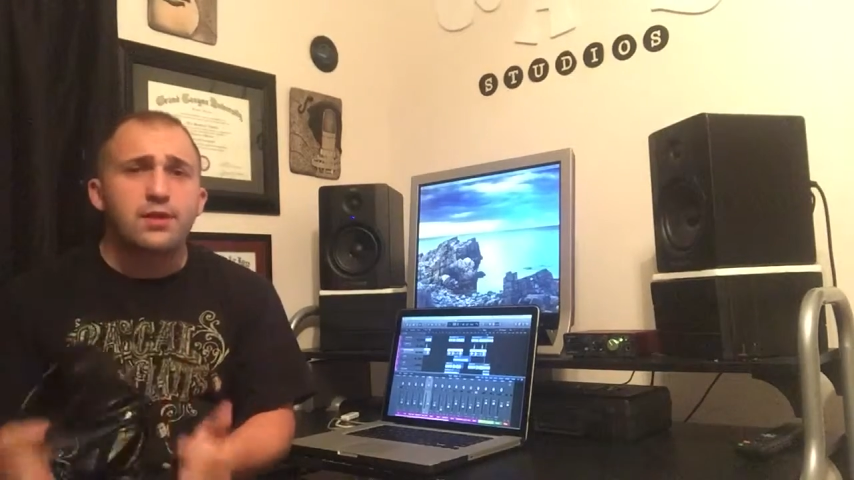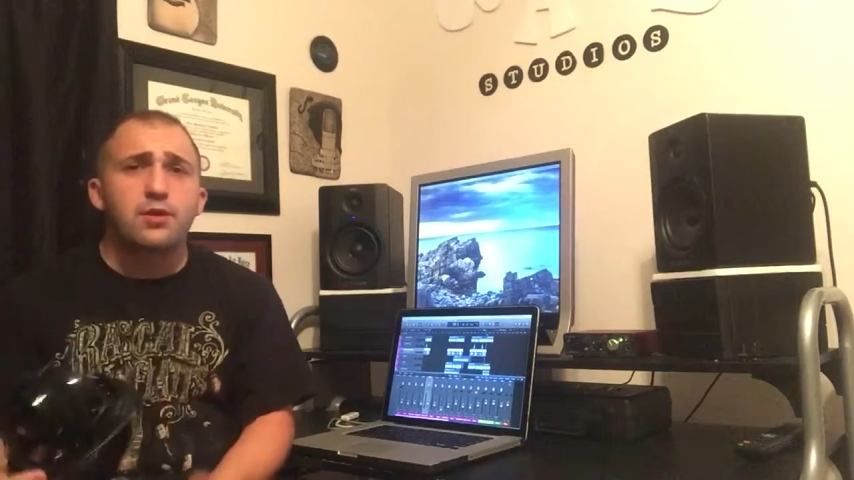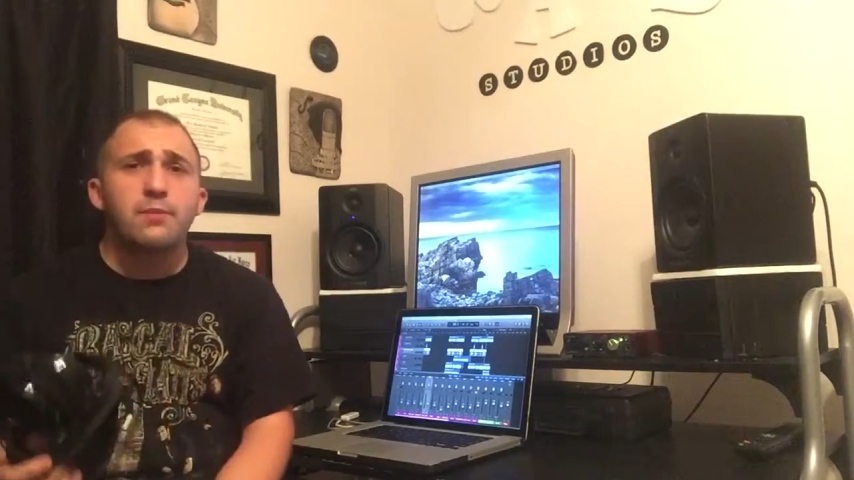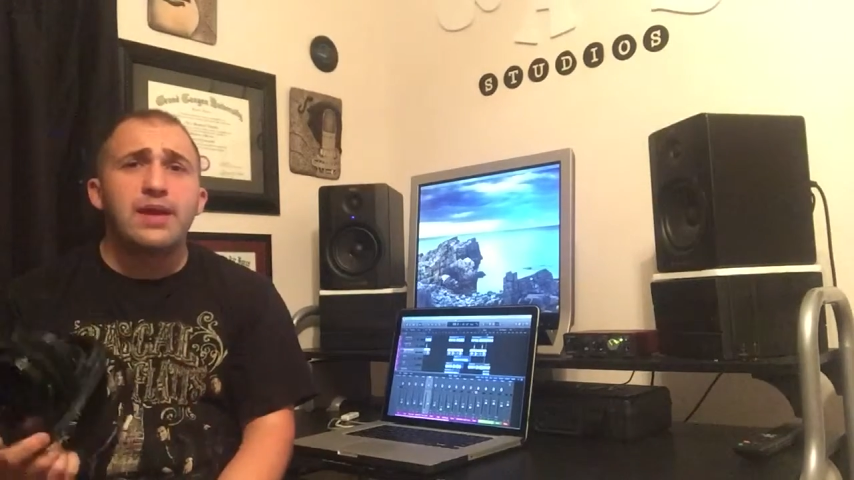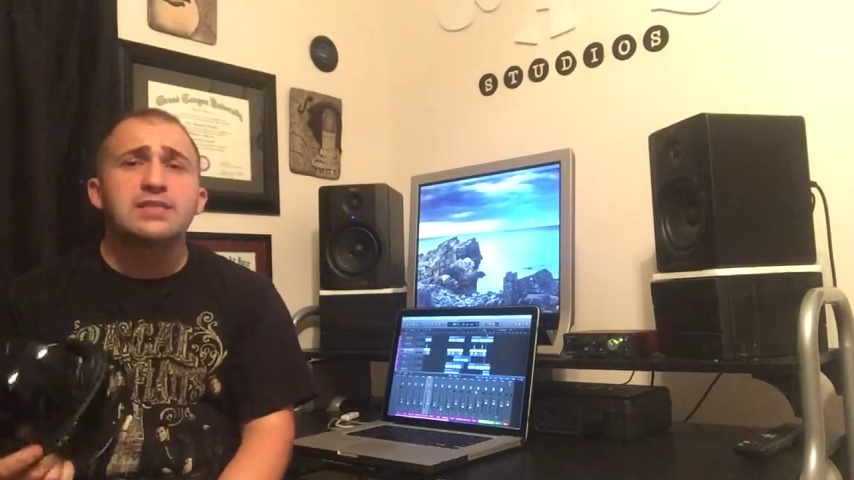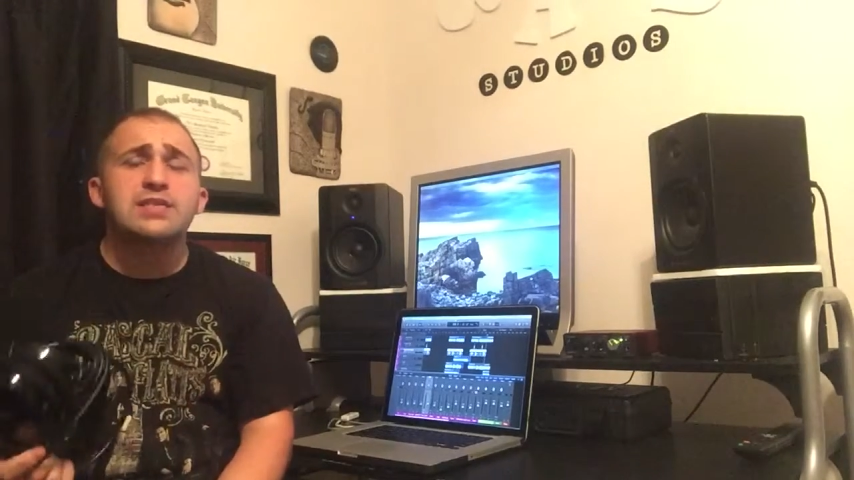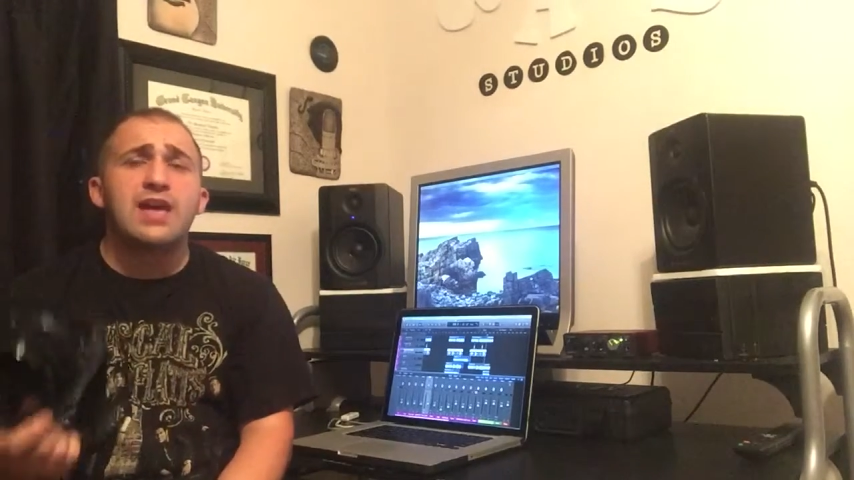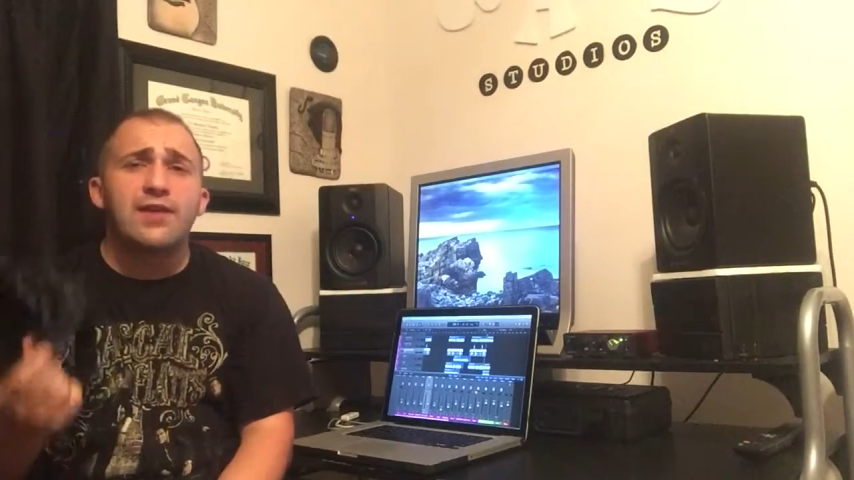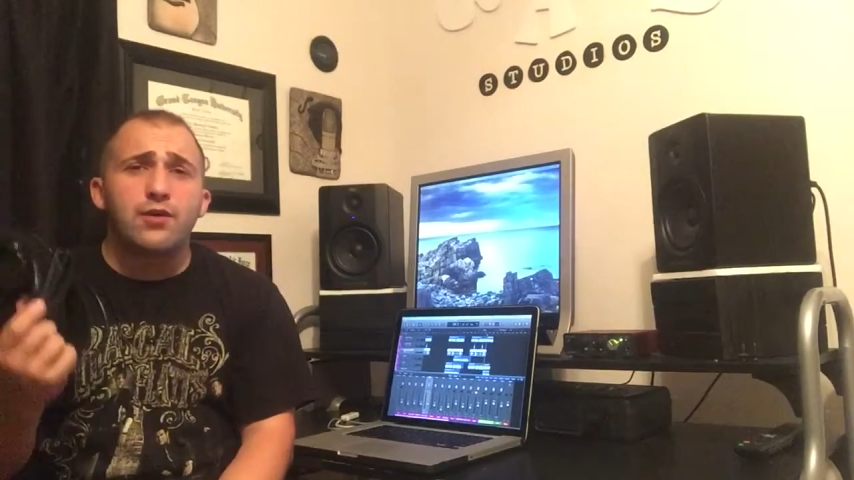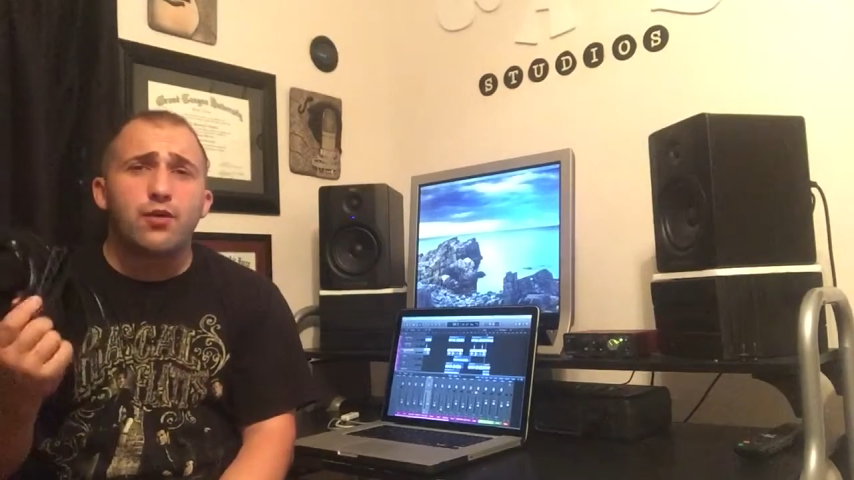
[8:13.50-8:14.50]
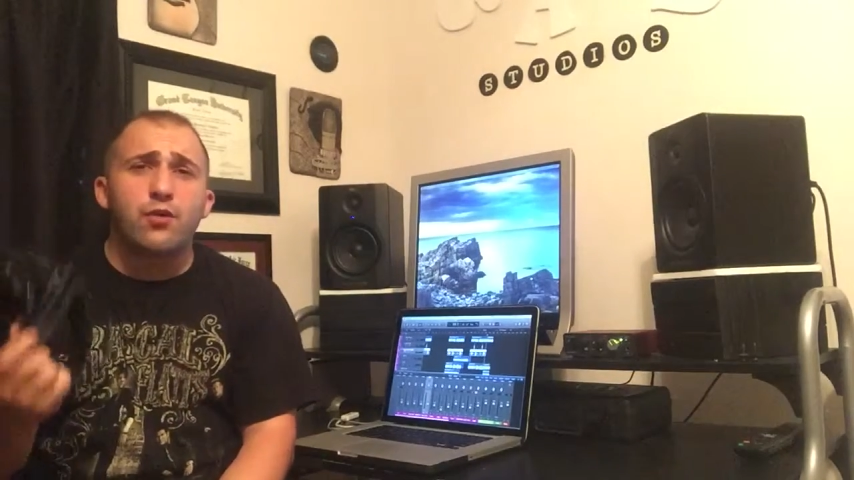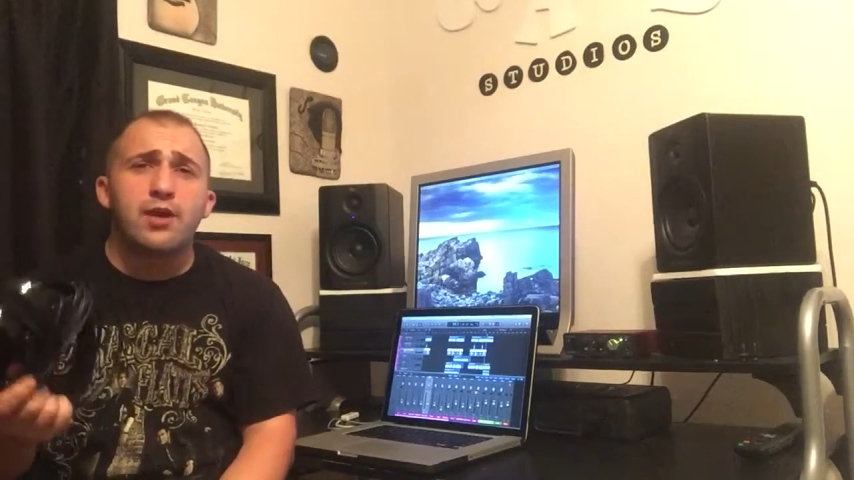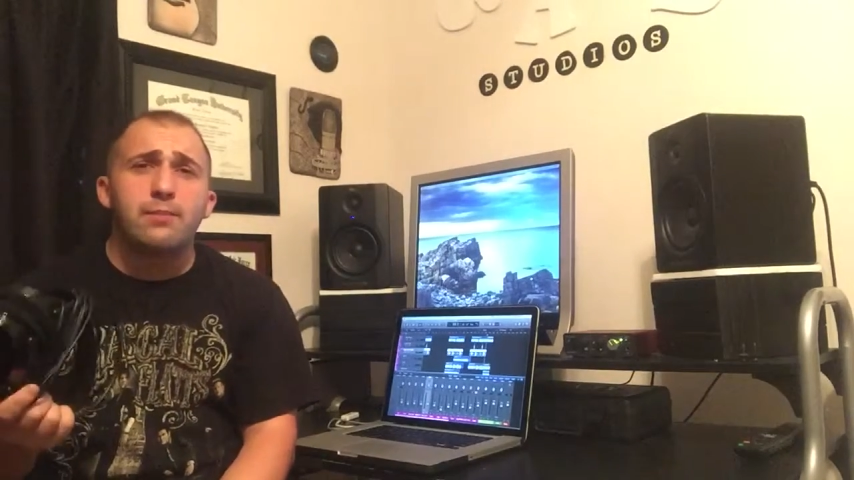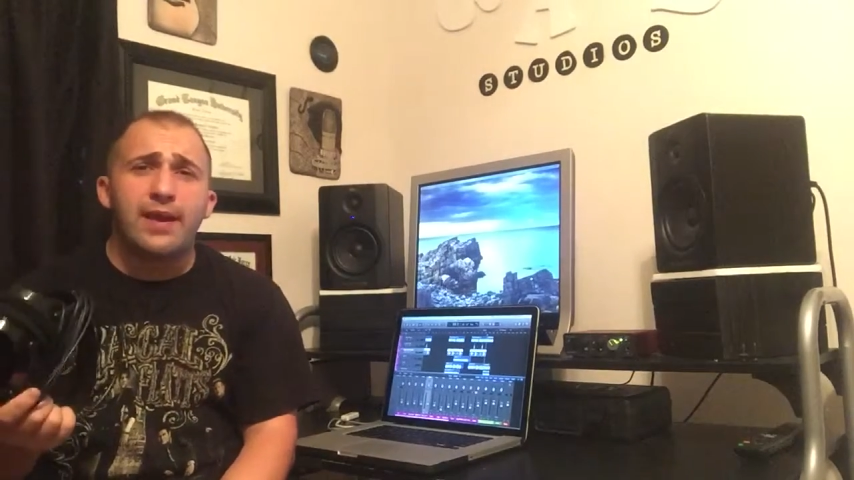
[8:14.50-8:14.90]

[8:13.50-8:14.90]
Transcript: that are amazing. They have a great